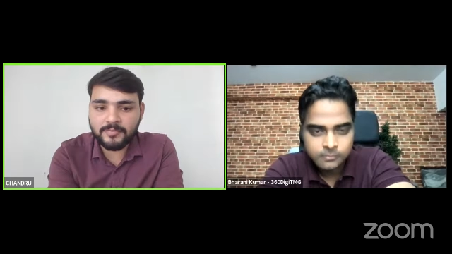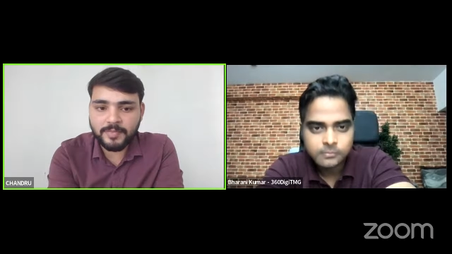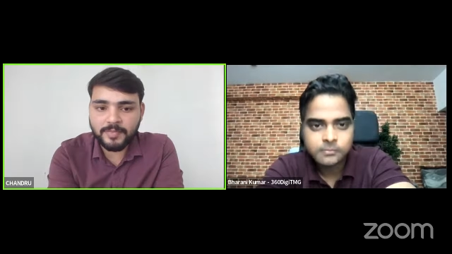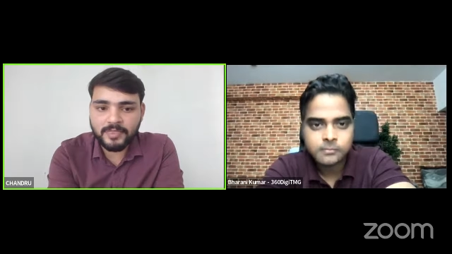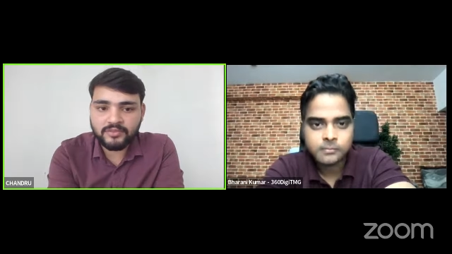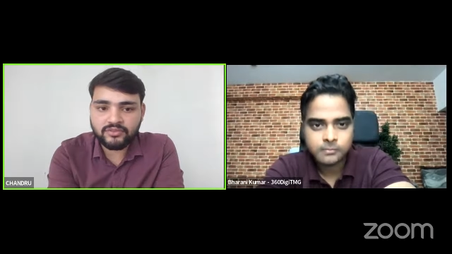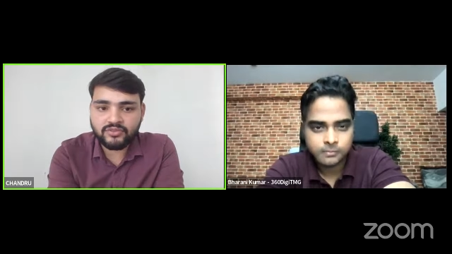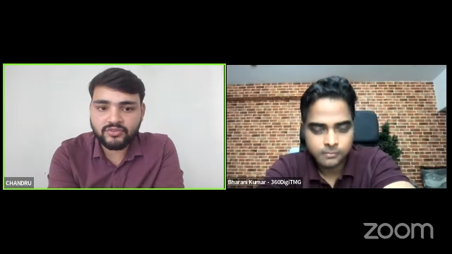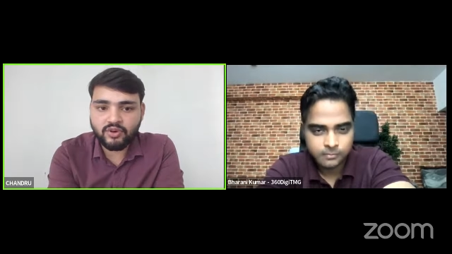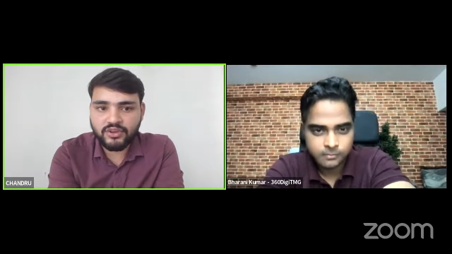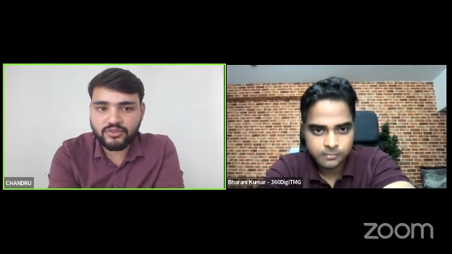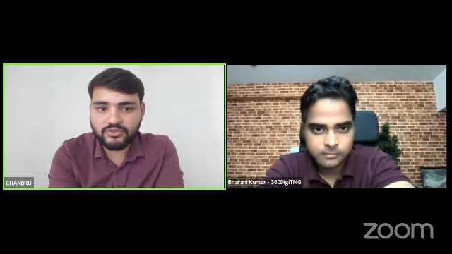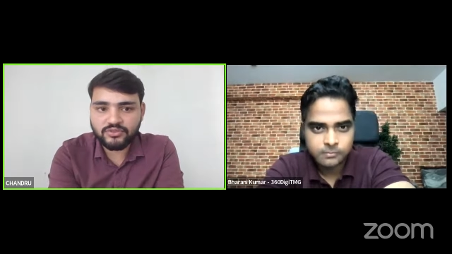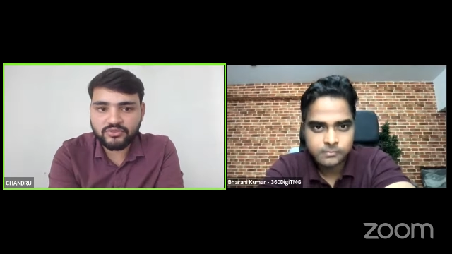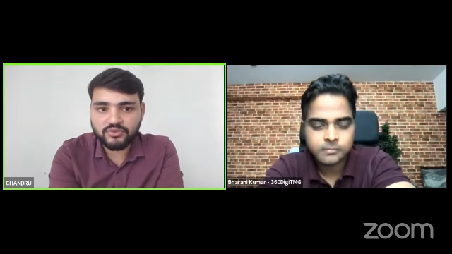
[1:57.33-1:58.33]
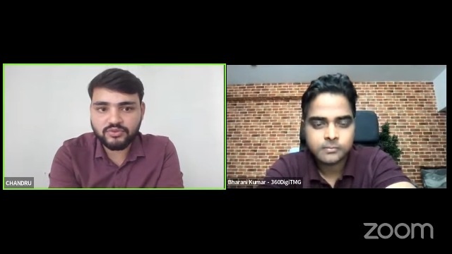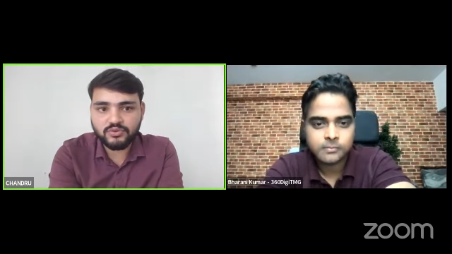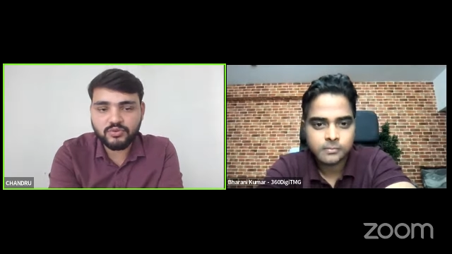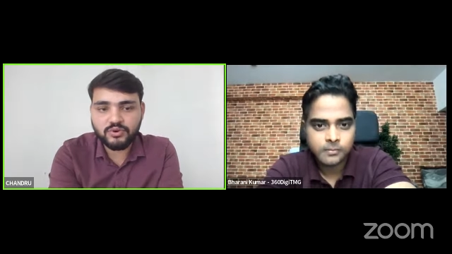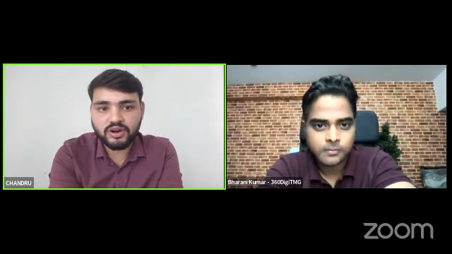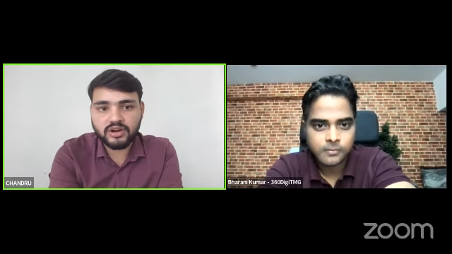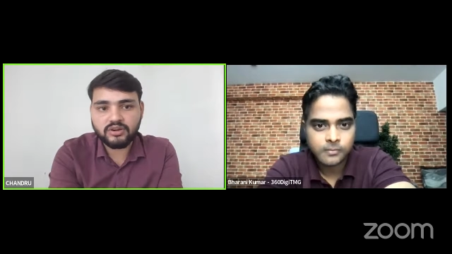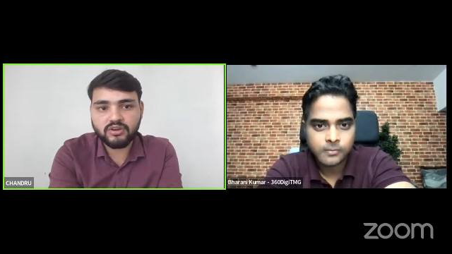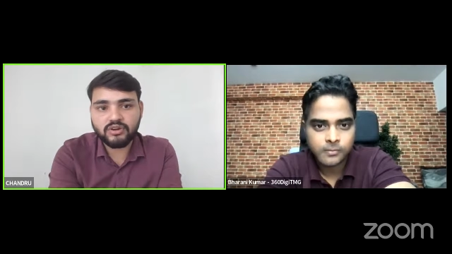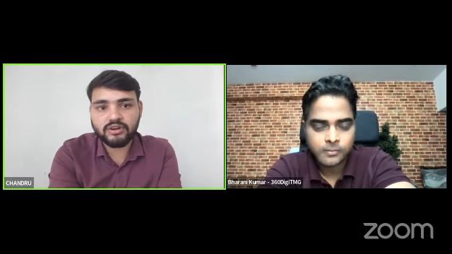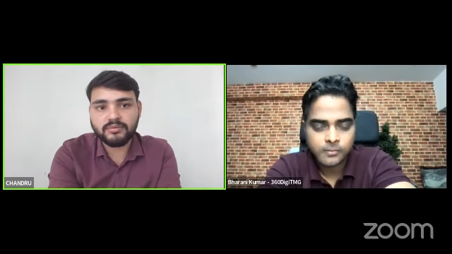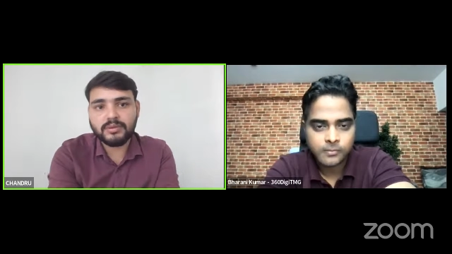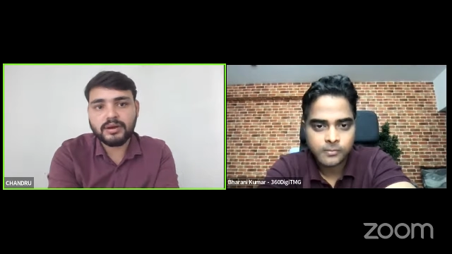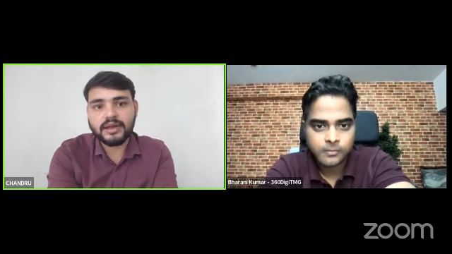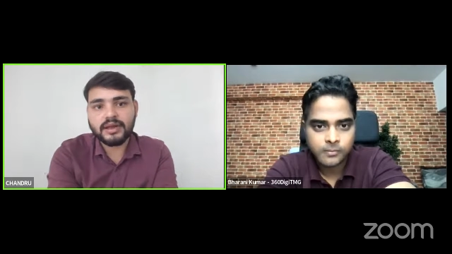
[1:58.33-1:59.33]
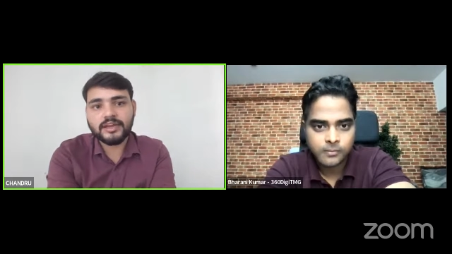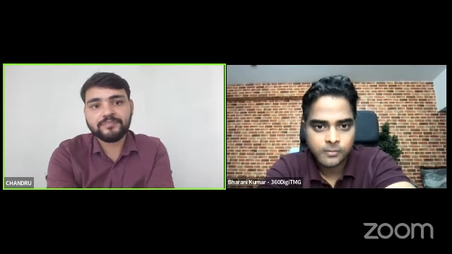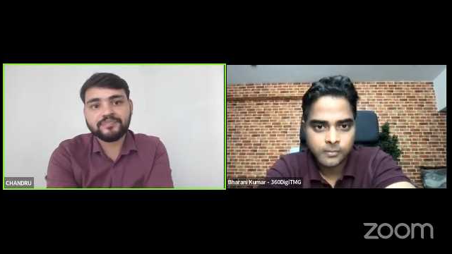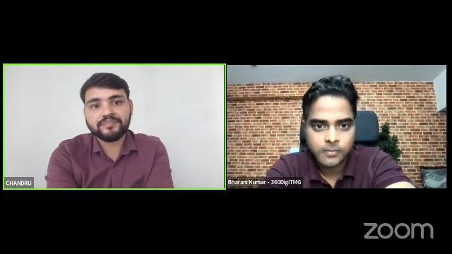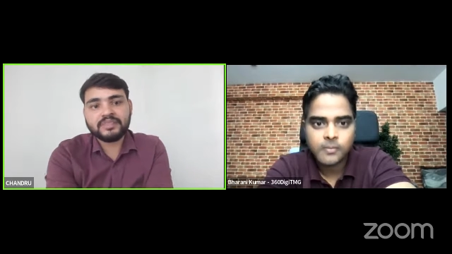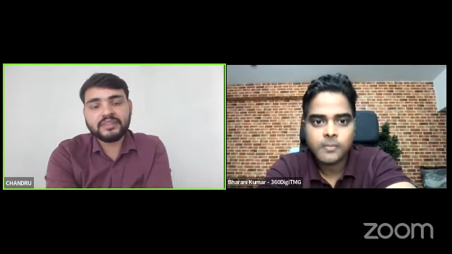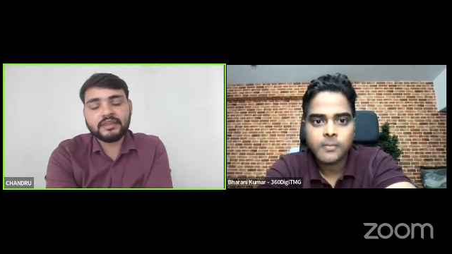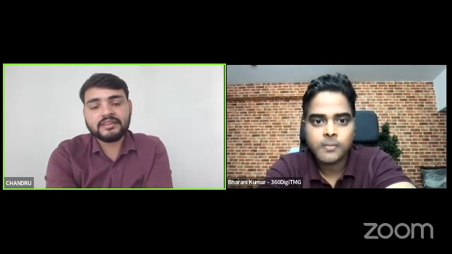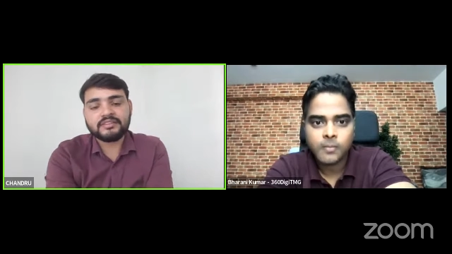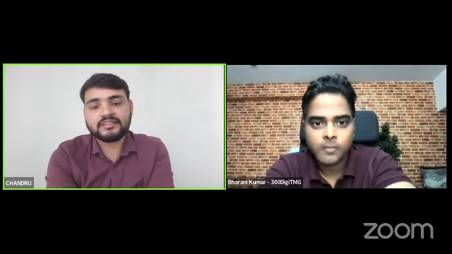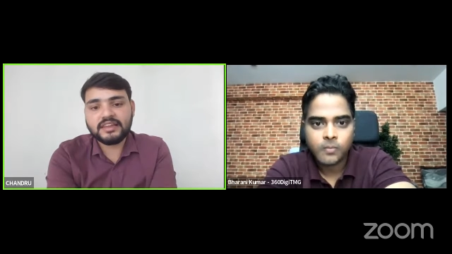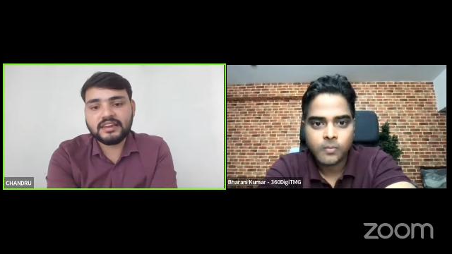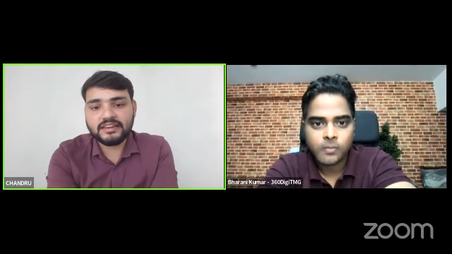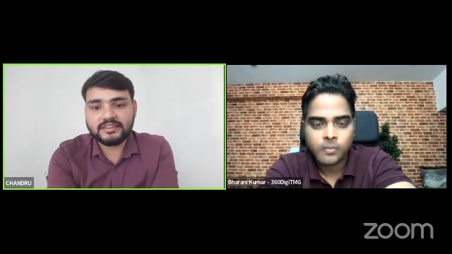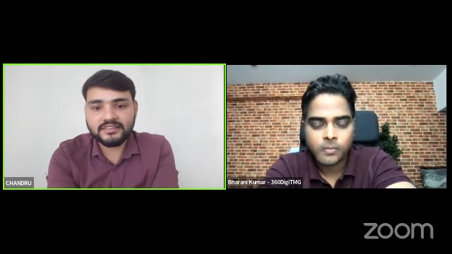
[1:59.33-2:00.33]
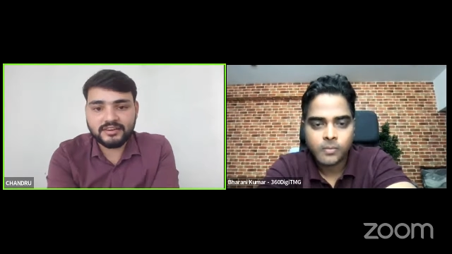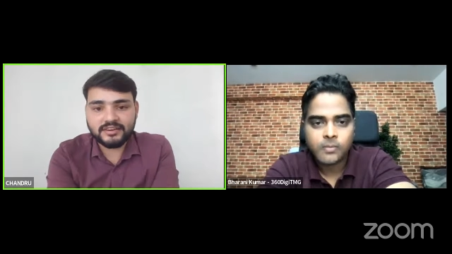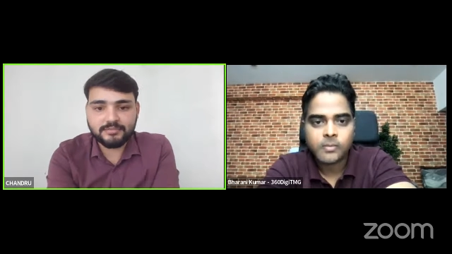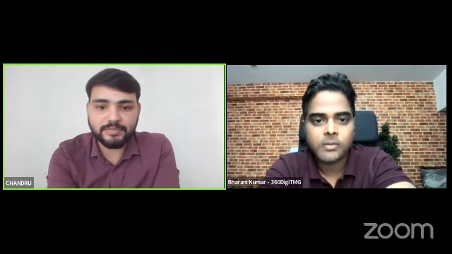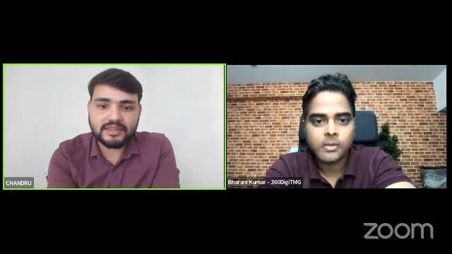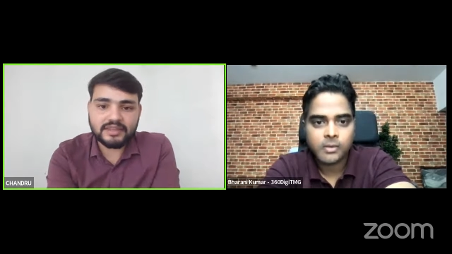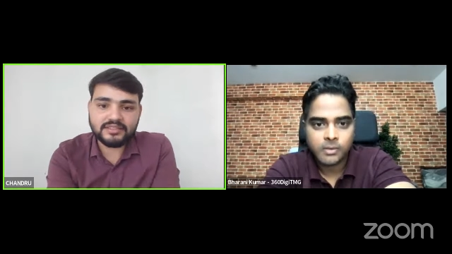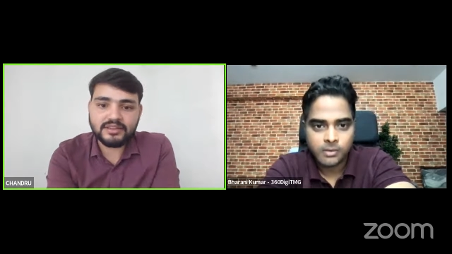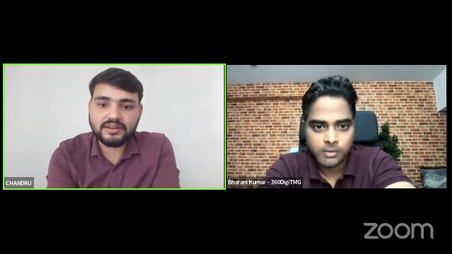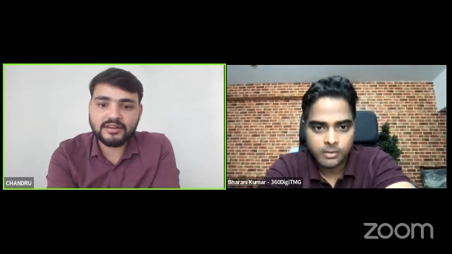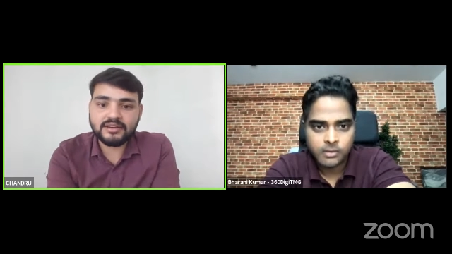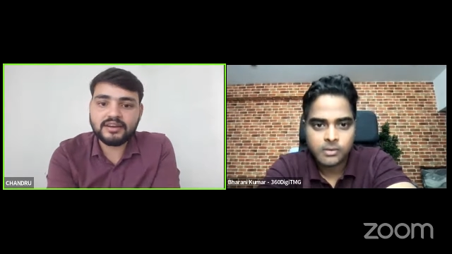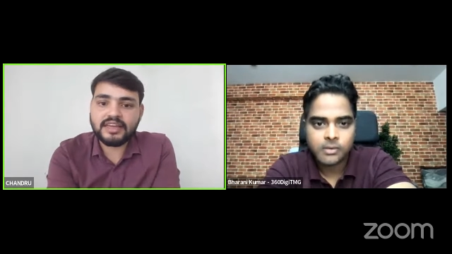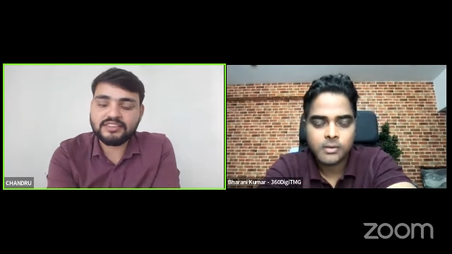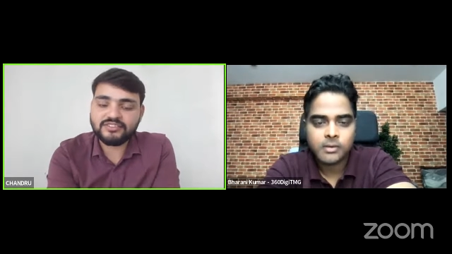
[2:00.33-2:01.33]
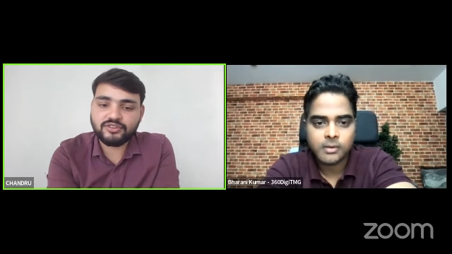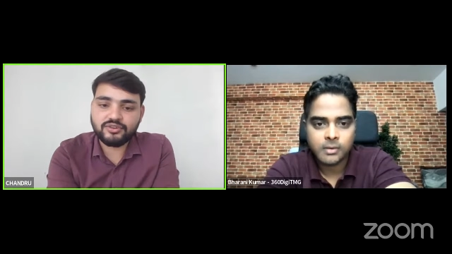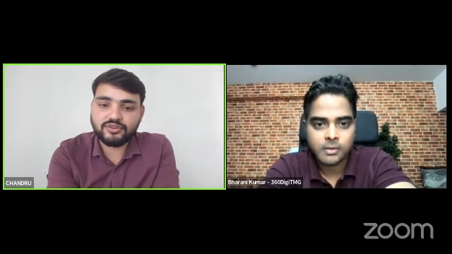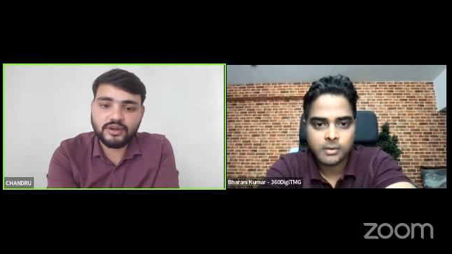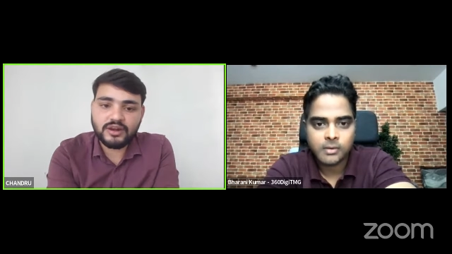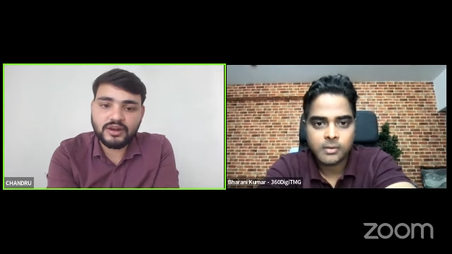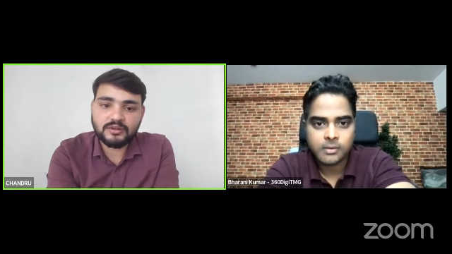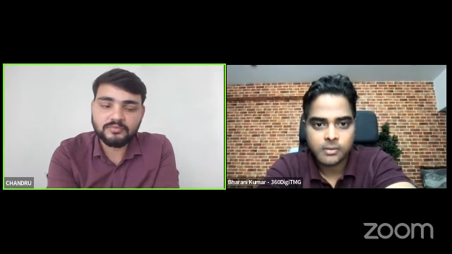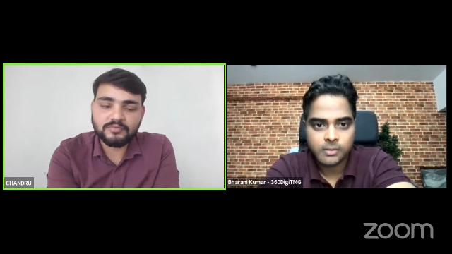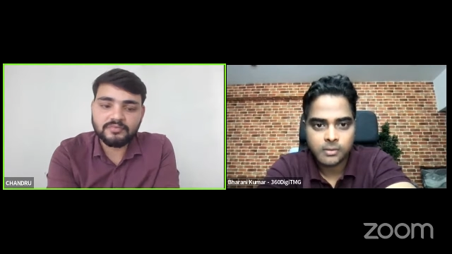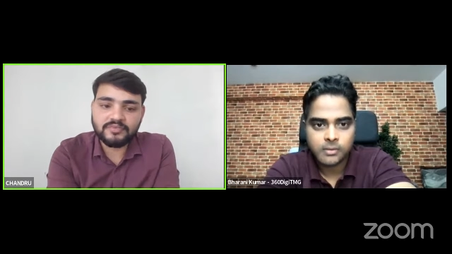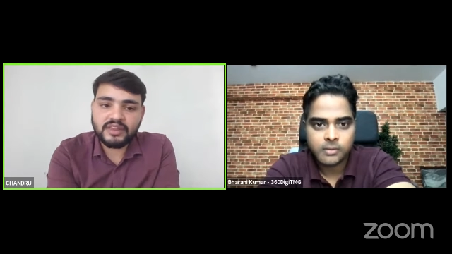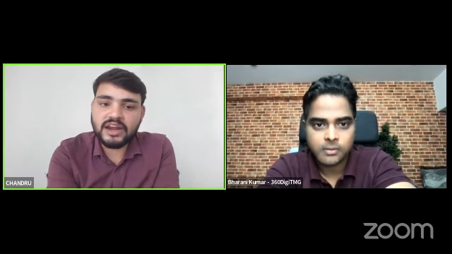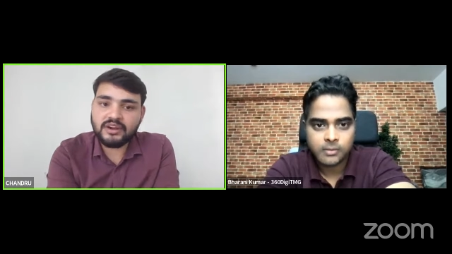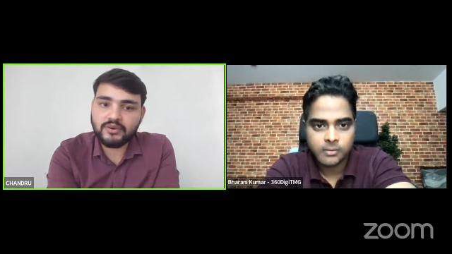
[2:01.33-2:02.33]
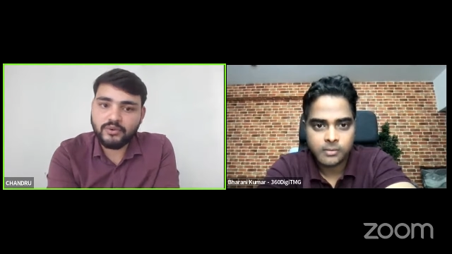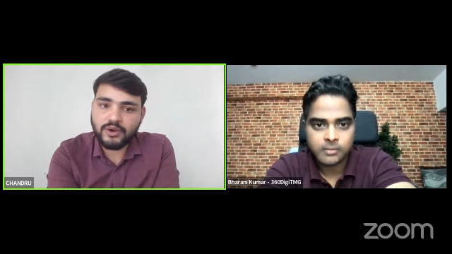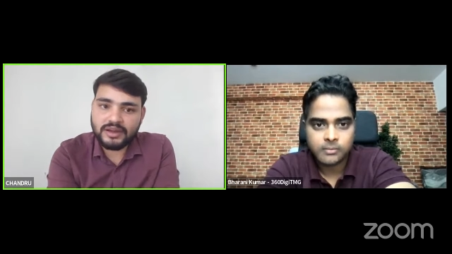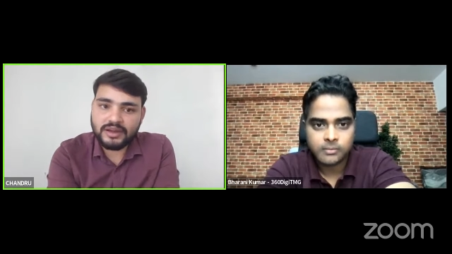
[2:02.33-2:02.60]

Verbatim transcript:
Speaker 1: So I used to work on my skills in Python, SQL, advanced